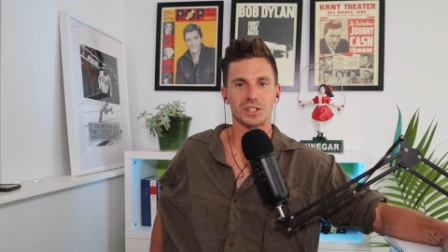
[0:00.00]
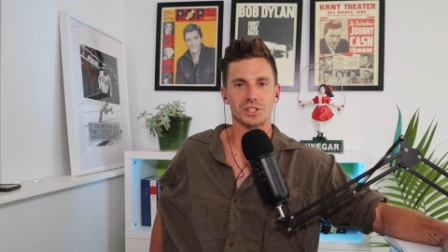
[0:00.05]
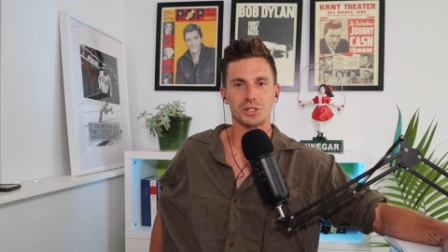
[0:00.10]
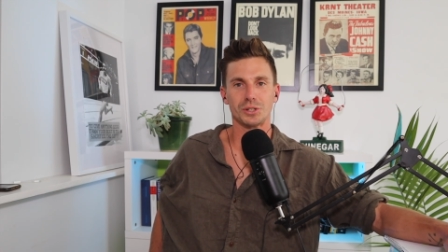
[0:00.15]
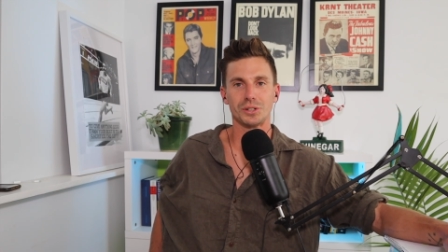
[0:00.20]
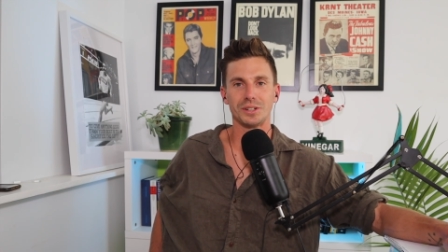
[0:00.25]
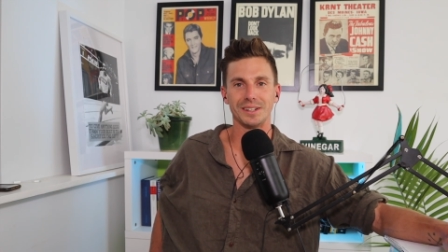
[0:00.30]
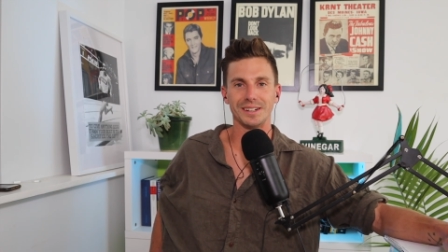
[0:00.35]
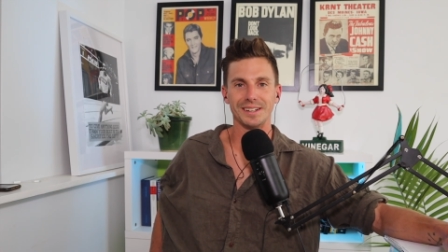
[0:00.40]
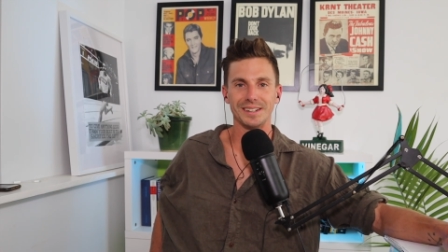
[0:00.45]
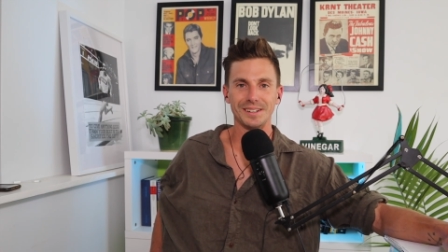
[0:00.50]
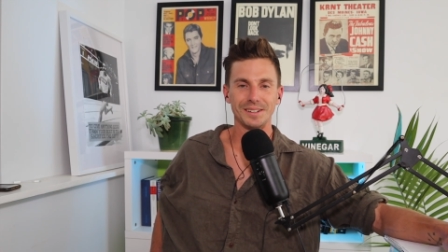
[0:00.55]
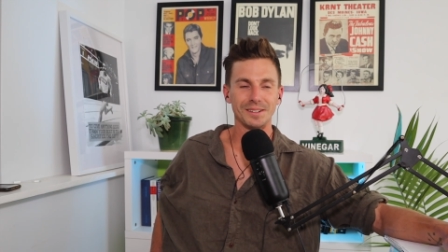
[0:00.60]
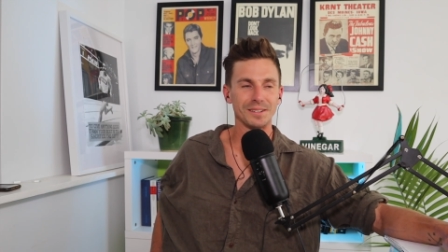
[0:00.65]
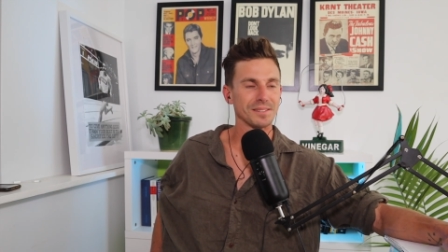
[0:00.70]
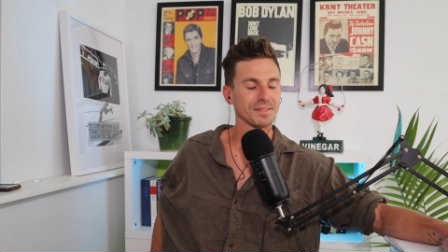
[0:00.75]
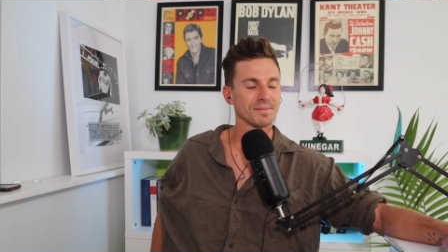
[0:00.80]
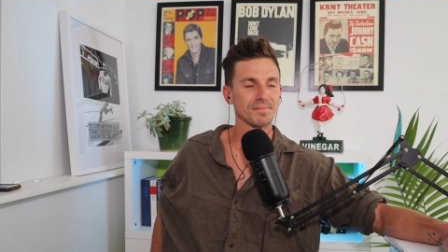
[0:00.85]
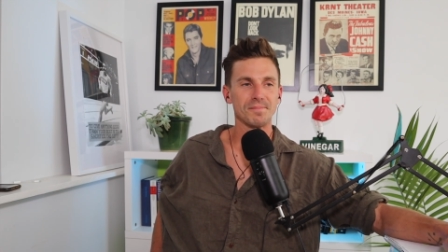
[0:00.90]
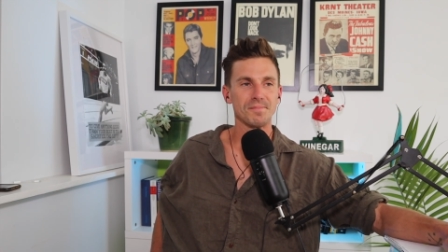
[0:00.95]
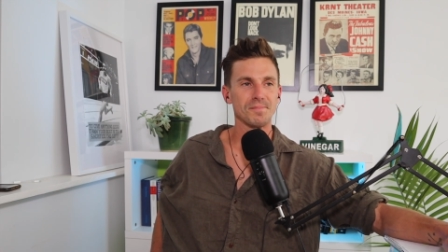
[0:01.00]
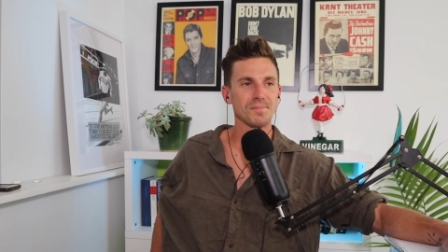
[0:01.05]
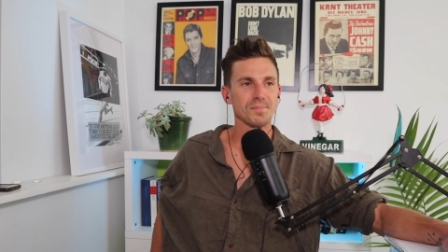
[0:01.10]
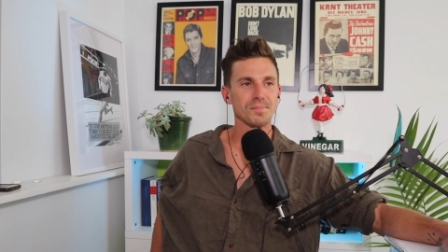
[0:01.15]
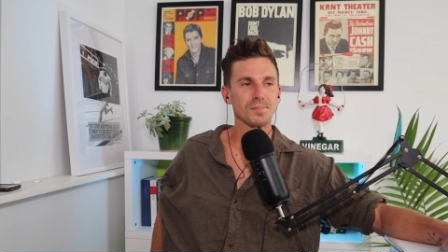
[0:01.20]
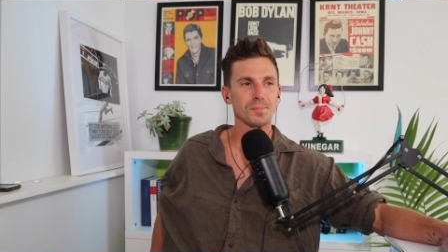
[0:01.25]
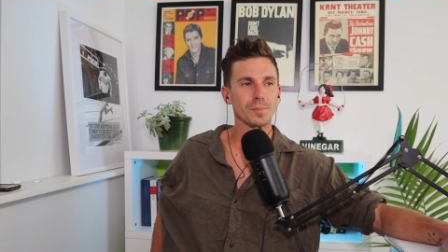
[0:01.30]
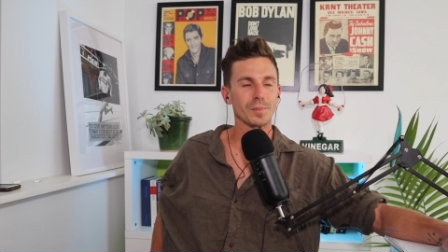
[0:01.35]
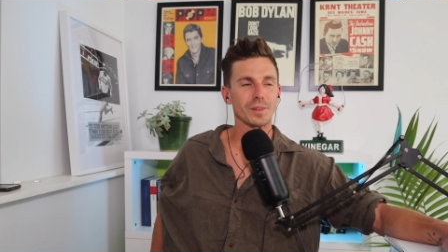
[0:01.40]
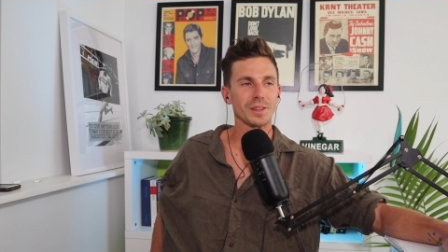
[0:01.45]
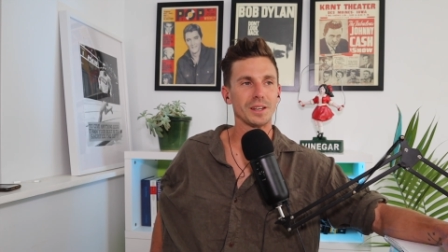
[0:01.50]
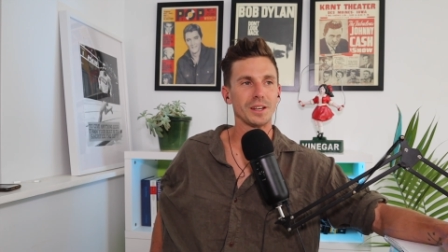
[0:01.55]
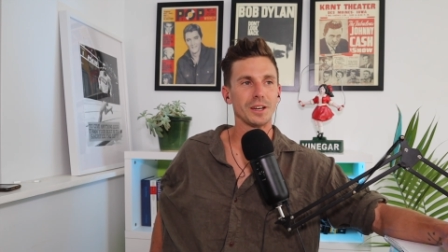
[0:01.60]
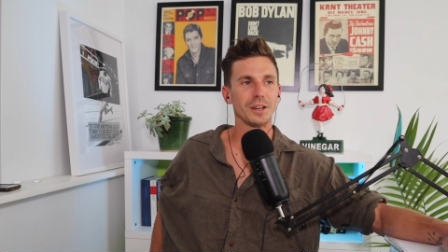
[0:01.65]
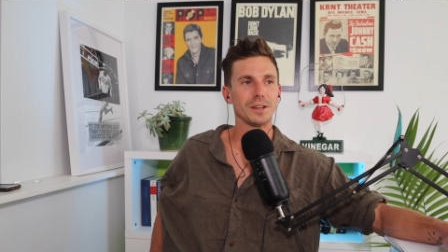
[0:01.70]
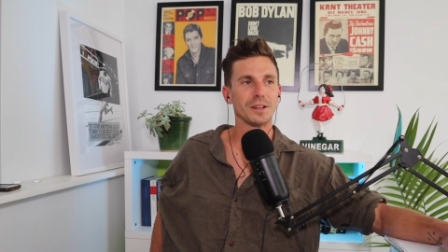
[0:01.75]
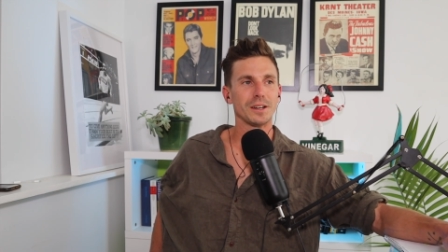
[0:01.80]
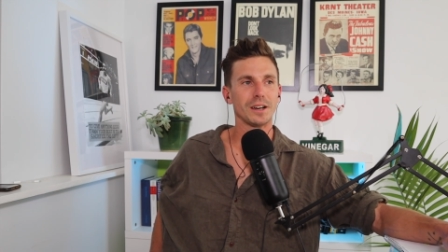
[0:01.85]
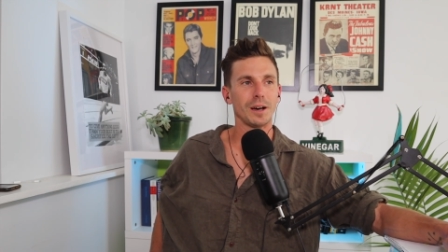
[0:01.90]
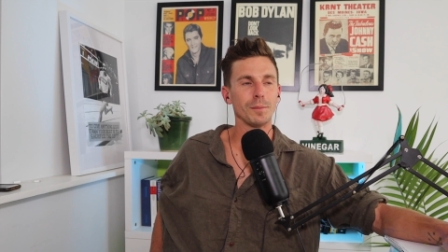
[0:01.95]
I shouldn't. You
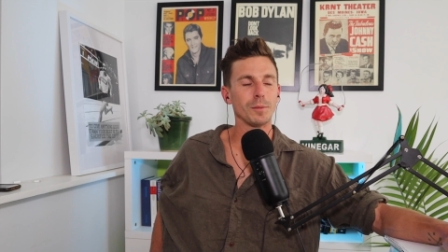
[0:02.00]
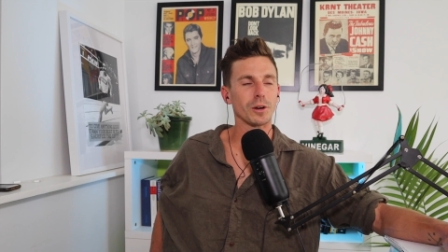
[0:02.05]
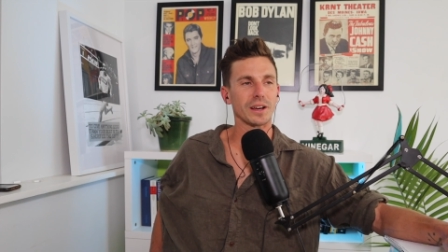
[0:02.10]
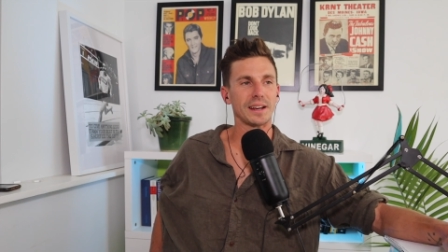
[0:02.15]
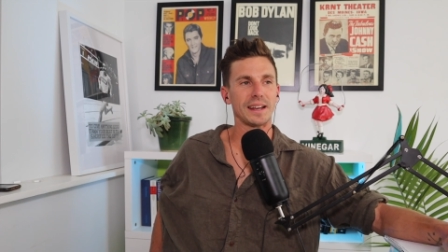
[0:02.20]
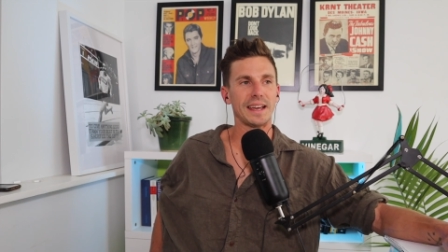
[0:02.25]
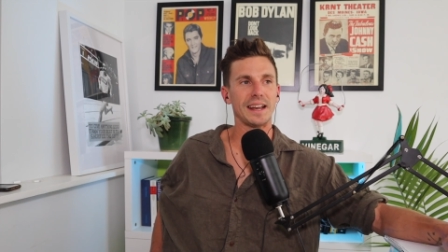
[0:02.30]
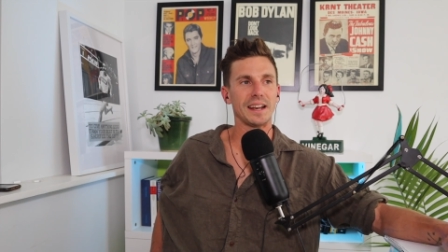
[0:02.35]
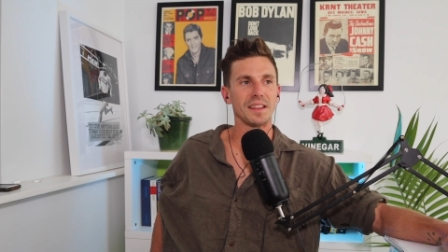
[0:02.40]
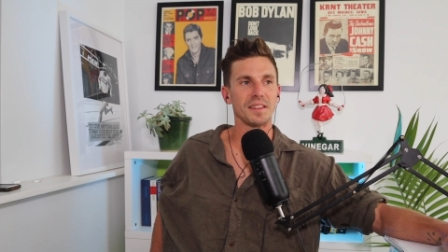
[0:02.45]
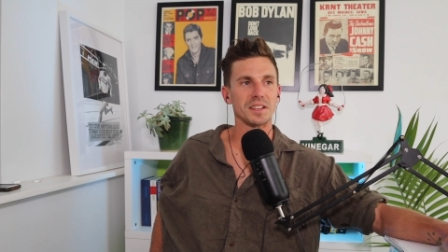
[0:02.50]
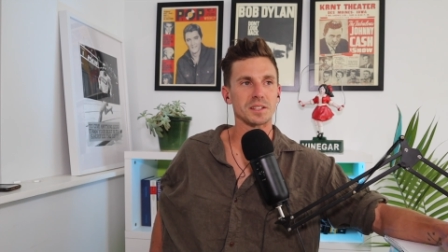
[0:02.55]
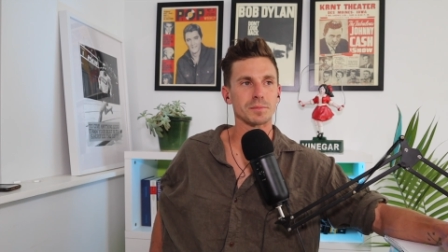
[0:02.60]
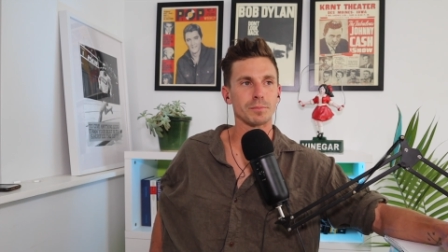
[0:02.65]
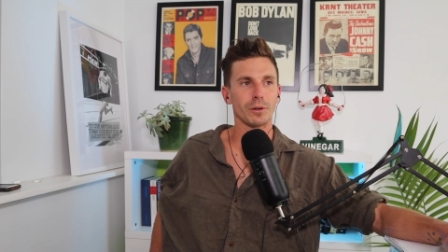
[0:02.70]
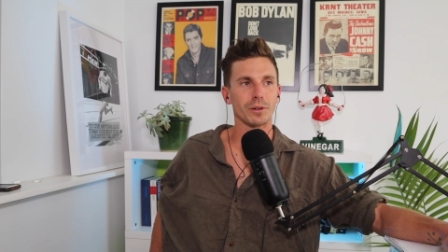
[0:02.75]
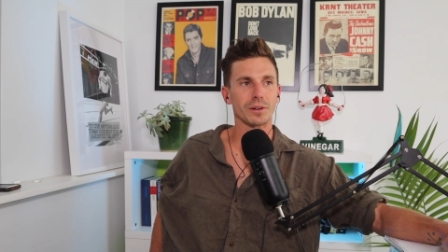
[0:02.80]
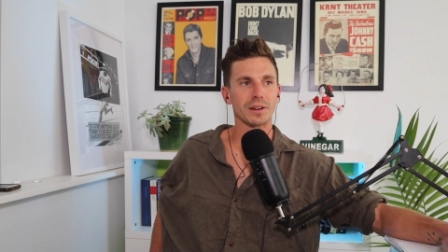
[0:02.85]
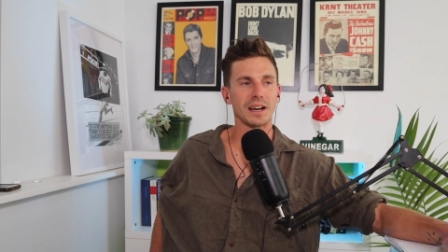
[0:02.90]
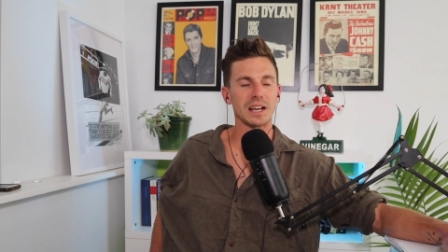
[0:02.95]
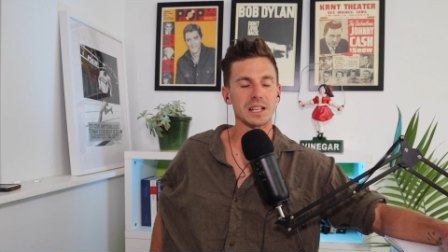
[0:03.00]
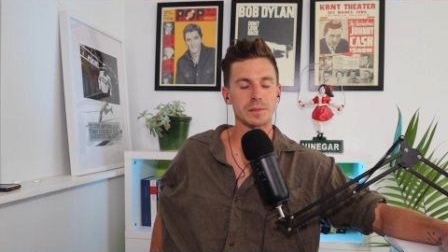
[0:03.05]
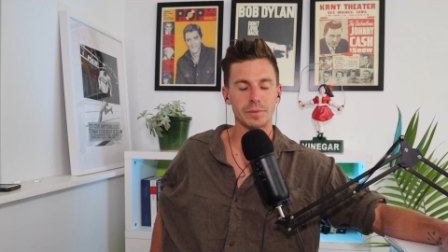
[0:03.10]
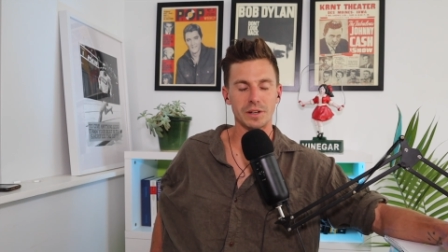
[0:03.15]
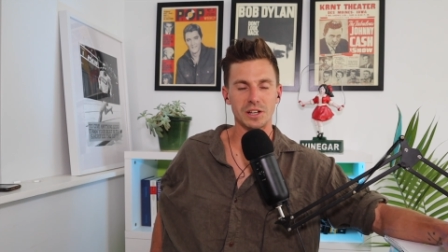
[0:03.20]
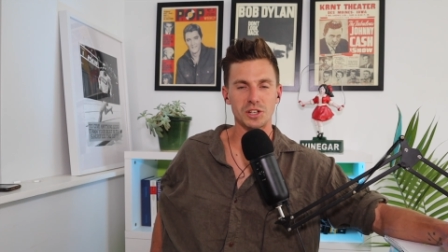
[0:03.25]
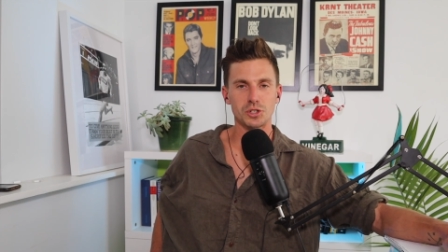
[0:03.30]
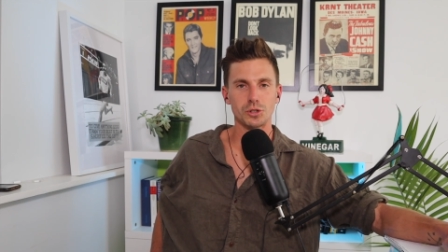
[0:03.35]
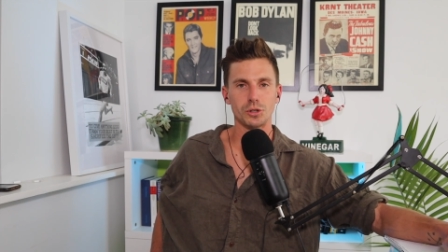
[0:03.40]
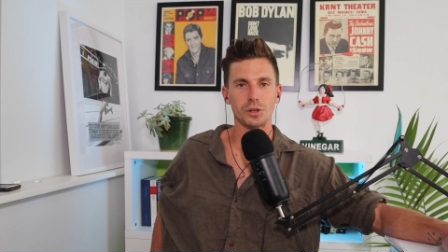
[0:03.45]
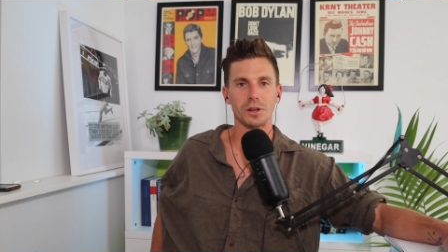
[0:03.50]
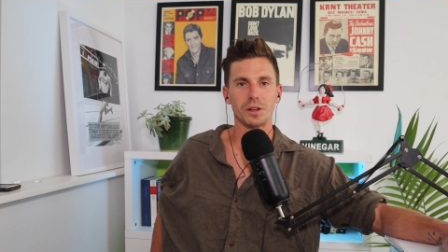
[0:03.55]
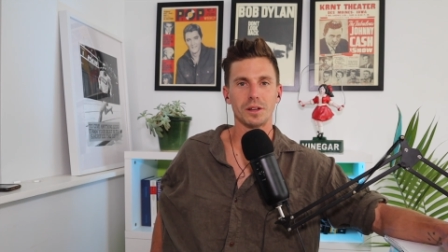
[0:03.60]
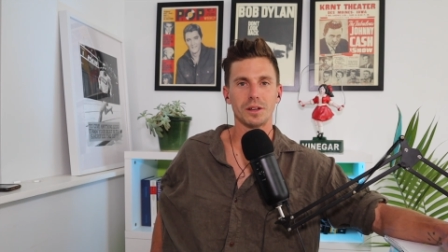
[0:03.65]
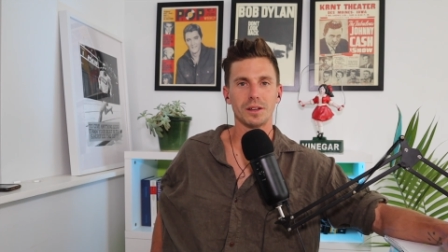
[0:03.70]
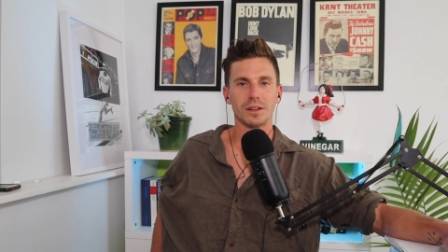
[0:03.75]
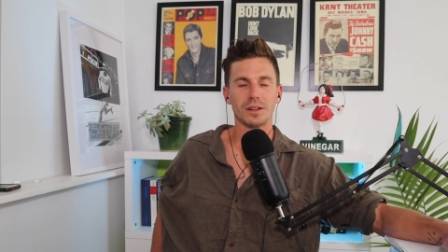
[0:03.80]
know, I'm not going to edit this podcast, but I should.